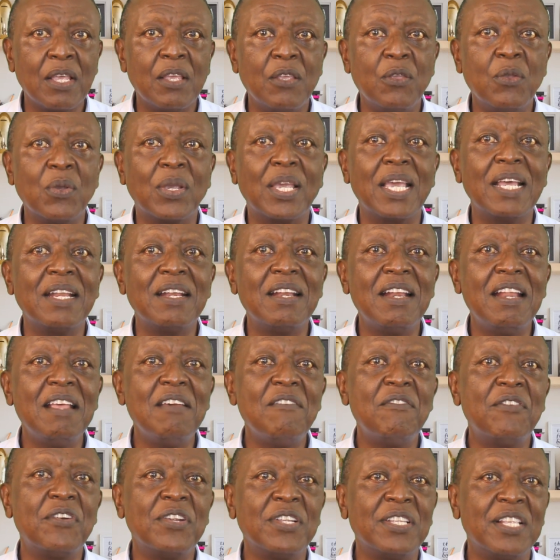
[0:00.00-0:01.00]
you can
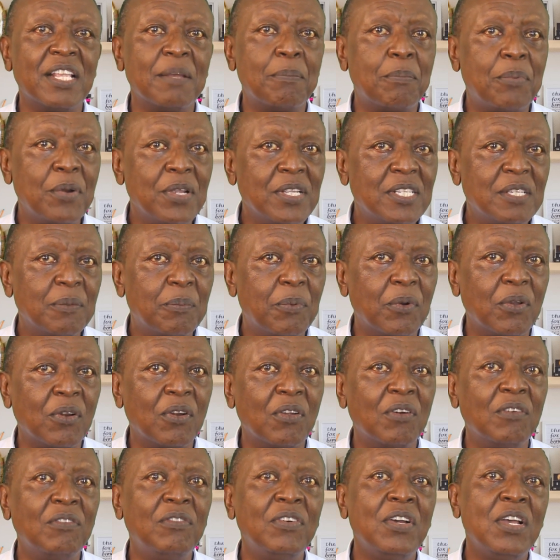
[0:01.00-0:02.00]
leverage the
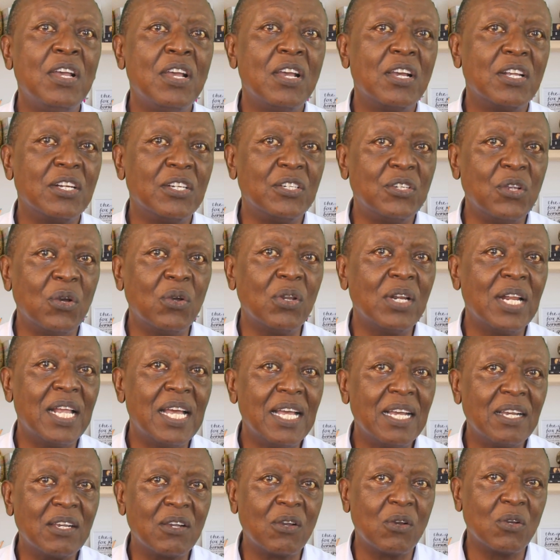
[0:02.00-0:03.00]
principle of
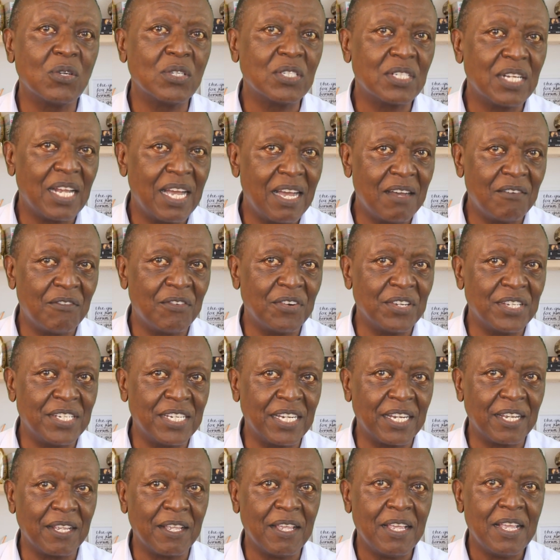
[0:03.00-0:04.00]
dollar cost
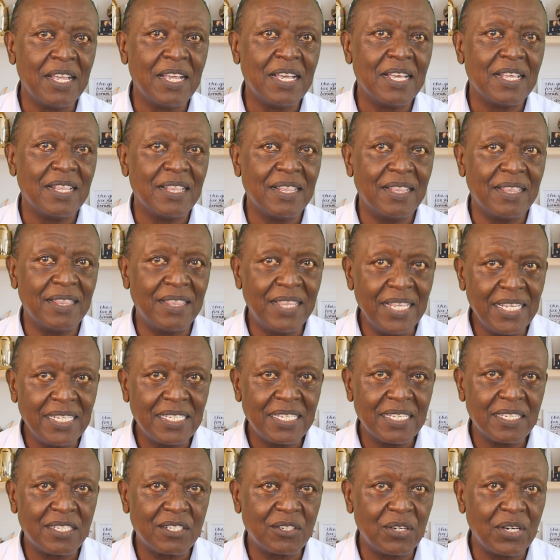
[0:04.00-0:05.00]
averaging.
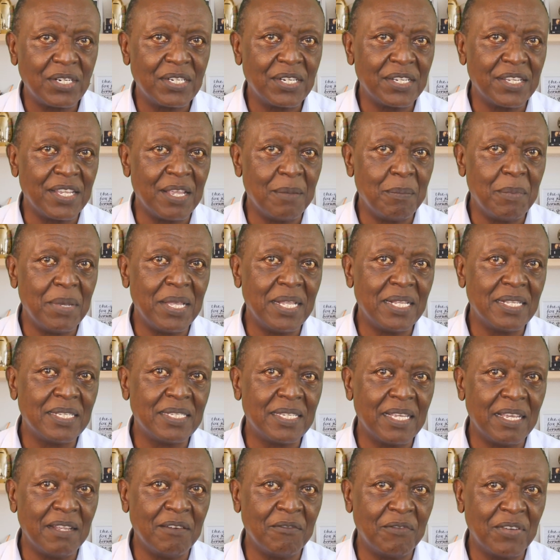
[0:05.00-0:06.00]
This strategy
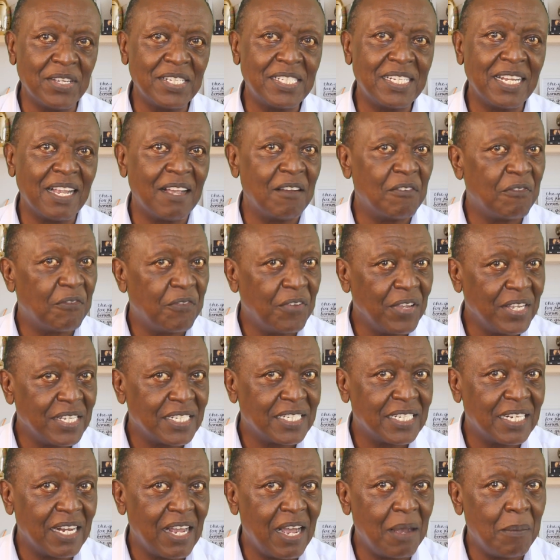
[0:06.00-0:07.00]
means investing a
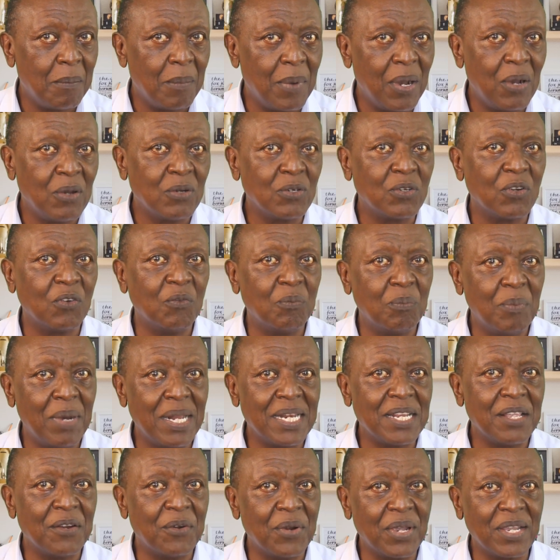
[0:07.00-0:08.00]
fixed amount of
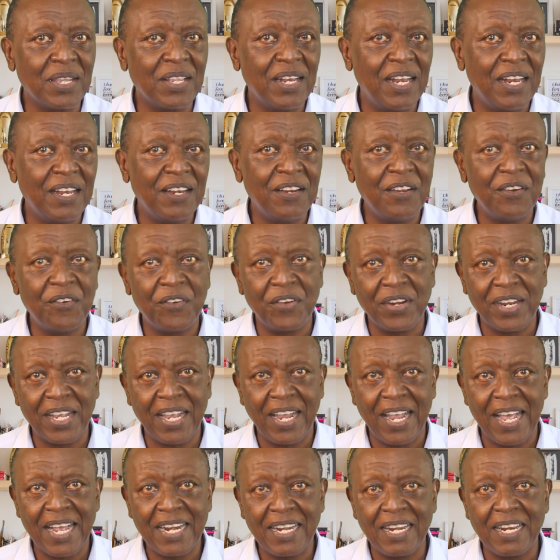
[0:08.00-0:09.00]
money regularly
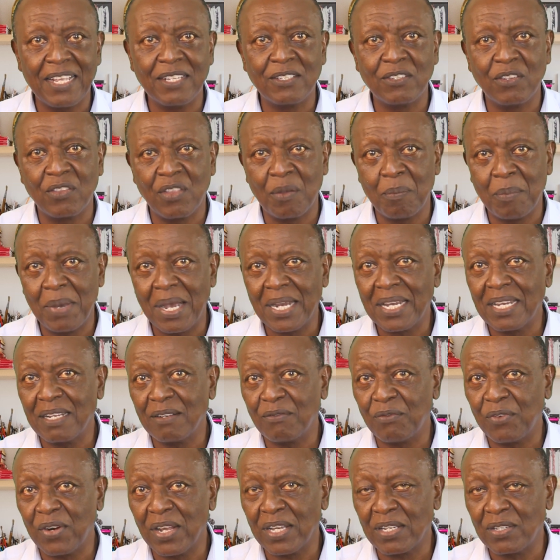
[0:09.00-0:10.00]
regardless of the
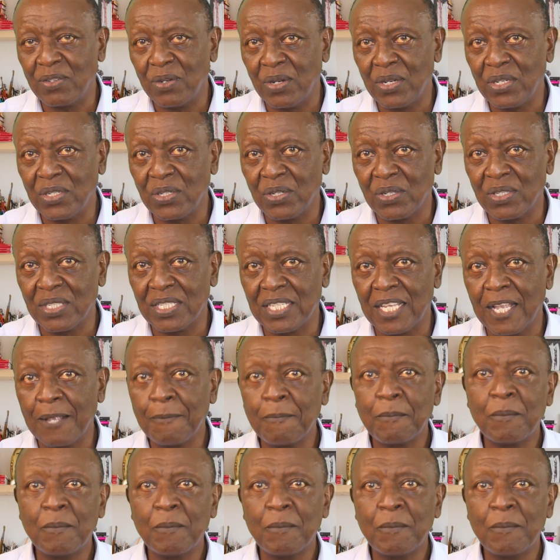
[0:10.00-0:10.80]
market fluctuations.